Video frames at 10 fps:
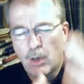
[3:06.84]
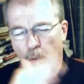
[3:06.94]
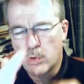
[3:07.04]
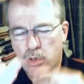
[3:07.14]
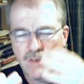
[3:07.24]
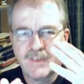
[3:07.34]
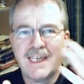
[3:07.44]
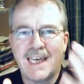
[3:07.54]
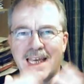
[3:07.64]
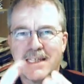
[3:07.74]
loads of
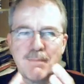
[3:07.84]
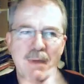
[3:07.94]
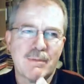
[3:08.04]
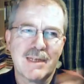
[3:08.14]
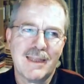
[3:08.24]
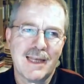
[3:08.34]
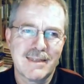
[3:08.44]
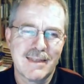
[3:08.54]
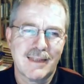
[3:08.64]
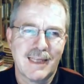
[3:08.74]
cases. People say
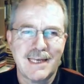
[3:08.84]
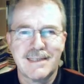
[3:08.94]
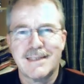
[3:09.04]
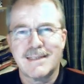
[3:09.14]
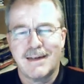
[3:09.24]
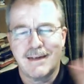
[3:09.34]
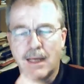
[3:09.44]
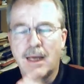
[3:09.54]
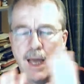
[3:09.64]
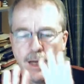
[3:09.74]
that's not the case in this country.
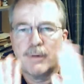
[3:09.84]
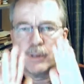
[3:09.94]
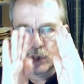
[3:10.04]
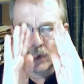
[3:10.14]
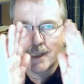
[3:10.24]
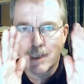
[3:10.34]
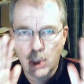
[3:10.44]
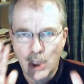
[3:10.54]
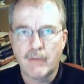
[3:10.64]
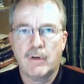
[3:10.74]
I know, but just in the
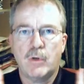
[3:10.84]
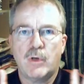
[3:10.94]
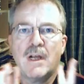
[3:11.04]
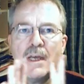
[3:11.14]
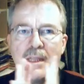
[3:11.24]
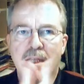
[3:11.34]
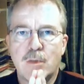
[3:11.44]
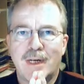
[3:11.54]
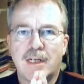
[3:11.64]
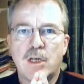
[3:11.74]
general order, this
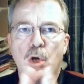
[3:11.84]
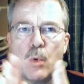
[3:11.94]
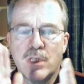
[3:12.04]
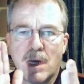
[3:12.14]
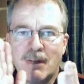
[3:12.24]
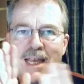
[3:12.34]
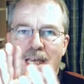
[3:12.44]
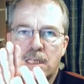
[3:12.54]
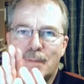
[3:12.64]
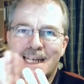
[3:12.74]
is what it is. What's happened?
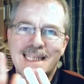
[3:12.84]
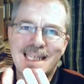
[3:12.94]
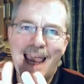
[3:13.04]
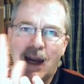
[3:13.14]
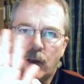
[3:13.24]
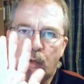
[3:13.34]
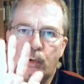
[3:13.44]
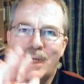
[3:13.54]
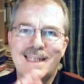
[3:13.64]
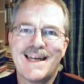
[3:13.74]
There's been a silent
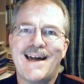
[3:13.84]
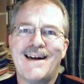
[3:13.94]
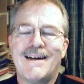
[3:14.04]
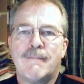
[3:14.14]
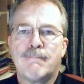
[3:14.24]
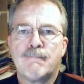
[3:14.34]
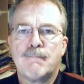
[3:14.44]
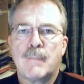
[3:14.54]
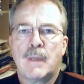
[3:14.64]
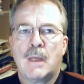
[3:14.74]
coup d'etat.
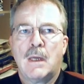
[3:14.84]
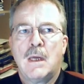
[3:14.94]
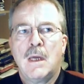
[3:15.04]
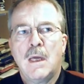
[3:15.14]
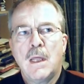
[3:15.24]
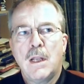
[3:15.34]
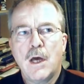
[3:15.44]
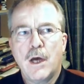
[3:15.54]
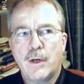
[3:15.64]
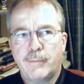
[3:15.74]

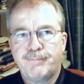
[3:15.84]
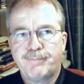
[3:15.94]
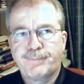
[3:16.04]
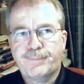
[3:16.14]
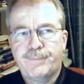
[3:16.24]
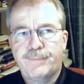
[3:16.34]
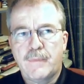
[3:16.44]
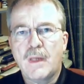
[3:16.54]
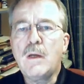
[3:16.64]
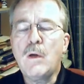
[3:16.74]
Now,
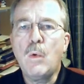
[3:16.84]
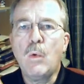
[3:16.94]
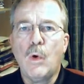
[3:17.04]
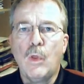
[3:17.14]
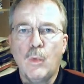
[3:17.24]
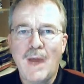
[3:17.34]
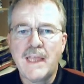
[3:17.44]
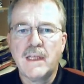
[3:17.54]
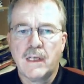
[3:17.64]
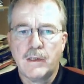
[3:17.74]
the
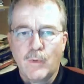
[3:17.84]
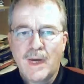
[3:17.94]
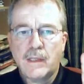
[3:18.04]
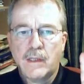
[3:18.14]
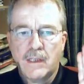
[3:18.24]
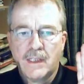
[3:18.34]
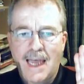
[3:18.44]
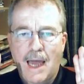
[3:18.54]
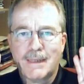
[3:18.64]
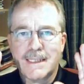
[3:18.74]
way that the
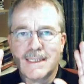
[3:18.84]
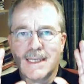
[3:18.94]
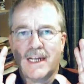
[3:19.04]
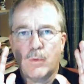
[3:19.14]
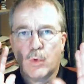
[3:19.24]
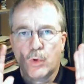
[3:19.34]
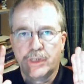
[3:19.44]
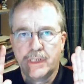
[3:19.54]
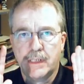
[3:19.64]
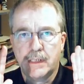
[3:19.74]
capitalist society
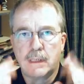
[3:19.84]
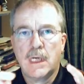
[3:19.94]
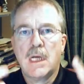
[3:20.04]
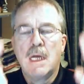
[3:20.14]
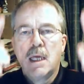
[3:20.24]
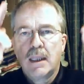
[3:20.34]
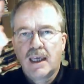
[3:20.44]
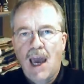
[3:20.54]
works is, the